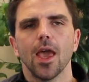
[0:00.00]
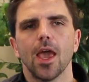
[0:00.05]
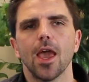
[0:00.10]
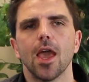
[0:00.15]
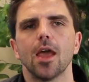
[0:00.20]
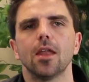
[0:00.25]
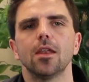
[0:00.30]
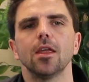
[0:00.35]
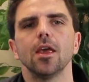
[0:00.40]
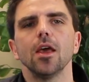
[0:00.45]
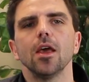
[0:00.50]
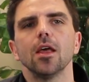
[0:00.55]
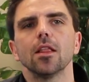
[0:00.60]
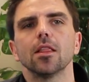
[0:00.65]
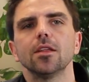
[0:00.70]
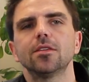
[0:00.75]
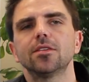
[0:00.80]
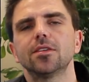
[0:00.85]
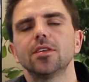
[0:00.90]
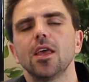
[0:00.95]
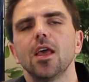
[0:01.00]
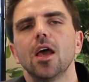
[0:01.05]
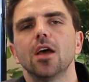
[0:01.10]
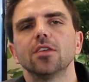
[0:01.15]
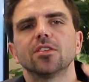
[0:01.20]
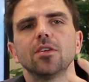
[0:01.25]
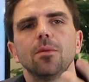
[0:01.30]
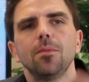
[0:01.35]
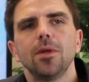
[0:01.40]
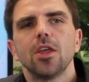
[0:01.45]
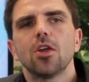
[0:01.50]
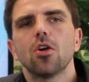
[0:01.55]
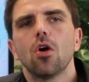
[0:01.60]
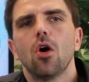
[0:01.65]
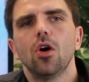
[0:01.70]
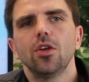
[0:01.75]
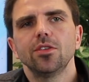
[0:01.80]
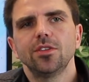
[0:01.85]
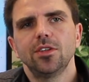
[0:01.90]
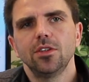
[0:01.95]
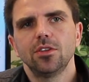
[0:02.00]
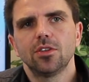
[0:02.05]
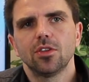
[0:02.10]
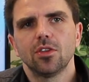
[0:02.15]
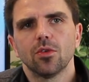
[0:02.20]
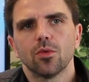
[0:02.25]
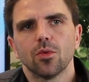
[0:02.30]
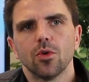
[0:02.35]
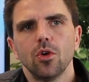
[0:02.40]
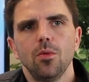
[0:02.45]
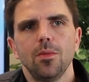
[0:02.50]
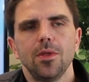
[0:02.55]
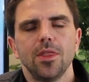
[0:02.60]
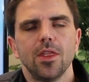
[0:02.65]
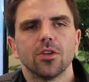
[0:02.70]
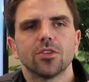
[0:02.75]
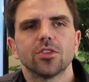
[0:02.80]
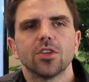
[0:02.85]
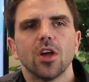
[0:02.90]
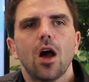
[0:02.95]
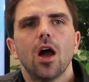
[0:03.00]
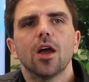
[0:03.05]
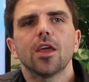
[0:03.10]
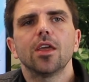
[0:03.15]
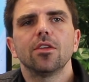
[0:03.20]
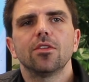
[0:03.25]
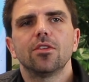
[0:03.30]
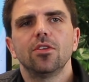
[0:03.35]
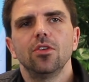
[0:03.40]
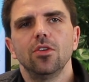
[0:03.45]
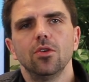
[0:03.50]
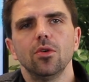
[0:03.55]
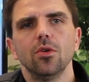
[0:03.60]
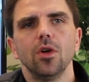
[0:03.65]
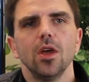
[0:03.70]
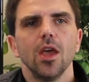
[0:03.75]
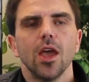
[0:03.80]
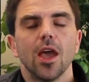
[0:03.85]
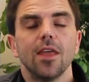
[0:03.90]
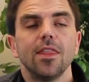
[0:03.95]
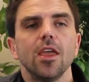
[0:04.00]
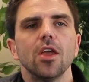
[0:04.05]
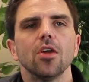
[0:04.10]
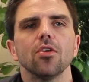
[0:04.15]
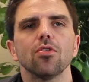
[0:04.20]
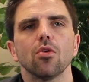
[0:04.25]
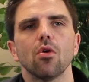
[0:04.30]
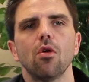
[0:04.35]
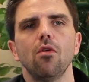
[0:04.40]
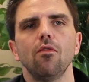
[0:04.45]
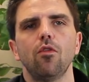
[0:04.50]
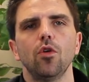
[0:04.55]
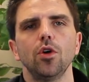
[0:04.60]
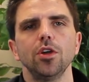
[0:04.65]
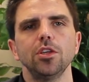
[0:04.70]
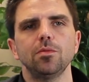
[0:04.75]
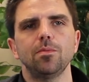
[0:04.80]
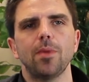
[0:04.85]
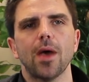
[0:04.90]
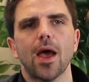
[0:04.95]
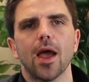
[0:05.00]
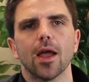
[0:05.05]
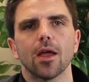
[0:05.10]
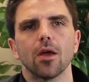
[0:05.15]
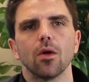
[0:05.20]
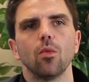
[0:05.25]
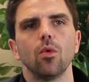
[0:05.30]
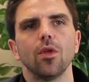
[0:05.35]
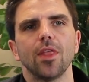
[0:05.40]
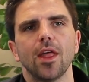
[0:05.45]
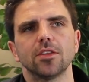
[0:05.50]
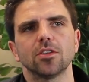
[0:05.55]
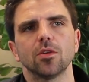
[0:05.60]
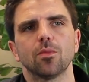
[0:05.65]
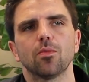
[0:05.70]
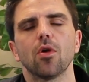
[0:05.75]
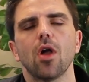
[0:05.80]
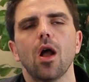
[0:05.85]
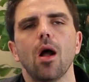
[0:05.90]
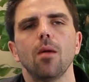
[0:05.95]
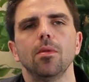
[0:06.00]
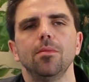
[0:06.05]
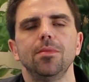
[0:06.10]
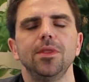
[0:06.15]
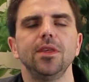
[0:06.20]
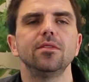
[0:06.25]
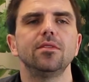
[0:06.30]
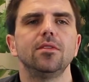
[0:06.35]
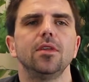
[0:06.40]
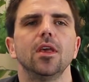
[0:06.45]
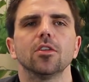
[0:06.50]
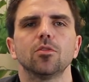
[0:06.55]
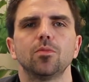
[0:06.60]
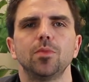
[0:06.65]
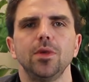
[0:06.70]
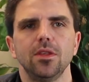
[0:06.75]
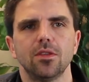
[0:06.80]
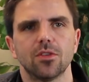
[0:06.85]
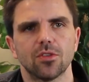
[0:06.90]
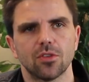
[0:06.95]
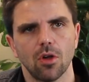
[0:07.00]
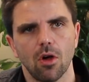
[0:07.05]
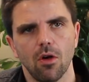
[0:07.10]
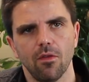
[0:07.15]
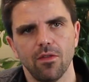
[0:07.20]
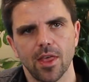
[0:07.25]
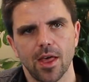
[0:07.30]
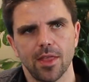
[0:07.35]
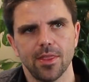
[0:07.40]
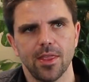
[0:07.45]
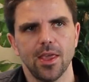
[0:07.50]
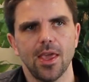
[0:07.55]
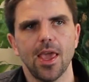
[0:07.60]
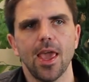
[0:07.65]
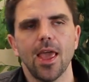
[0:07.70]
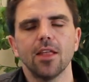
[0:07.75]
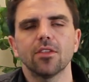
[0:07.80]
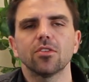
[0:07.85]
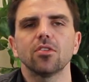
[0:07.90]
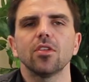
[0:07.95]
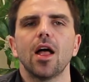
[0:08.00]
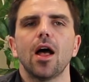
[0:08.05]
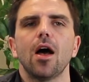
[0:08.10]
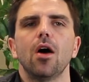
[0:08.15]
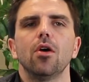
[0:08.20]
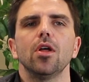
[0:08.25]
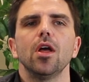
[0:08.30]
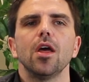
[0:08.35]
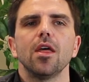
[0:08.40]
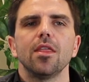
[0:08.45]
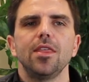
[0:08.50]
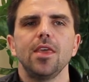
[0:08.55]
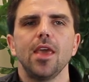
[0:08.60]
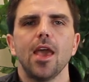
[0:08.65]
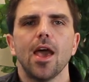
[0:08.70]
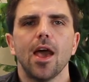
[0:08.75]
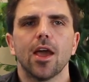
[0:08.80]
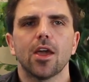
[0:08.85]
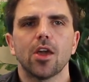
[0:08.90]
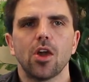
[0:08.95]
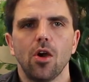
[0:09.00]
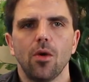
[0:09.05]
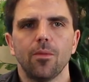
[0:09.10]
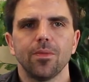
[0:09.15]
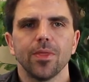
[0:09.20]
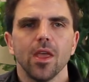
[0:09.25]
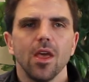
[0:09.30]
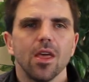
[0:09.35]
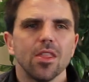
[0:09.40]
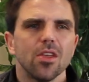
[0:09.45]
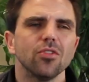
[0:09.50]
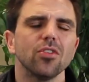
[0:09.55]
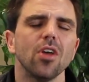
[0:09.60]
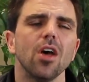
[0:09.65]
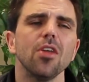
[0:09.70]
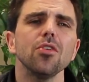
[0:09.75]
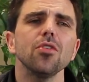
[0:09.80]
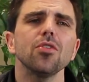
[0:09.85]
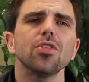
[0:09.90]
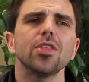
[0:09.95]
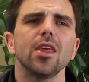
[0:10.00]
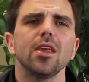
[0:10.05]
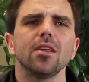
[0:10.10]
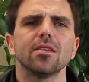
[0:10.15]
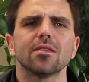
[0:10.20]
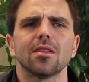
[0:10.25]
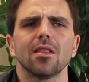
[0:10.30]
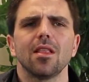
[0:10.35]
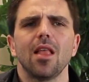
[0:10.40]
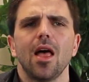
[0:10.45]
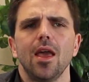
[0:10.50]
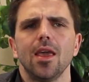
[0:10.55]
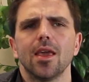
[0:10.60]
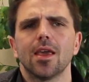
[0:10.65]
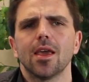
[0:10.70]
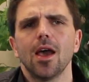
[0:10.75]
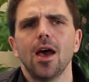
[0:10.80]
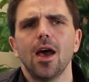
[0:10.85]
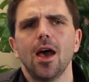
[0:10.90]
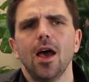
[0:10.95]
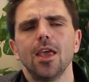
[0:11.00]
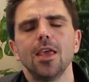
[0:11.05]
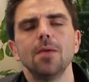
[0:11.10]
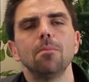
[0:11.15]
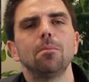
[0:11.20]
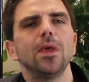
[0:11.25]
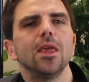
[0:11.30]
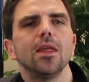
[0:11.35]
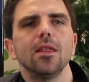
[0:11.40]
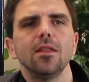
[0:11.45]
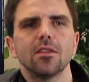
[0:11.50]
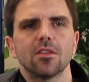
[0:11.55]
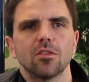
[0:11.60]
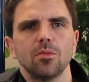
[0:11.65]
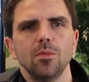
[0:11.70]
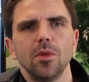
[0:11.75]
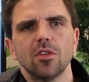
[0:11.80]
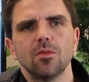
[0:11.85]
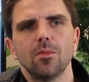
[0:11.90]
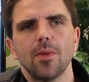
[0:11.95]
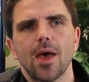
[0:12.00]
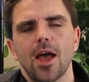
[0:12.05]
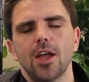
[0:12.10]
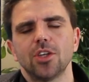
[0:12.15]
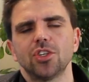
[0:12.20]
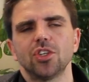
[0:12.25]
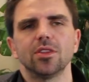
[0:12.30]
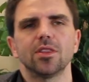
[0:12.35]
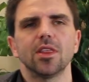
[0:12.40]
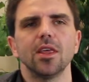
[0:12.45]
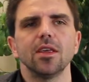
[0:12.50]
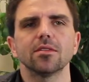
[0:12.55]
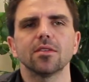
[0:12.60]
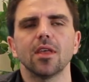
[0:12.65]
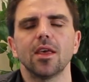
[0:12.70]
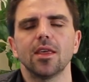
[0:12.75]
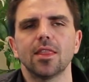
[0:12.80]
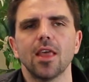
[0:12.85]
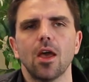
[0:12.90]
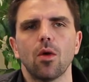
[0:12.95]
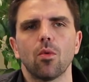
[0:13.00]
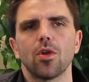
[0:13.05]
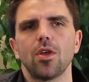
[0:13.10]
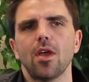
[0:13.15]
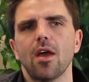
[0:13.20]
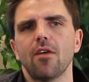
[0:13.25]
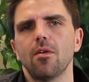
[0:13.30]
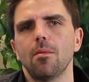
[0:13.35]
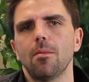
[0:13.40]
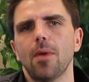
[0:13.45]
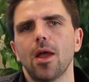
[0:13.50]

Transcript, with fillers: And let's say uh, somebody calls into the room and they're talking to you and they hear their own voice back. Well, that's a problem. These DSPs solve that. They cancel out the echo. There's other things like uh, impedance mismatch and things like that where you have a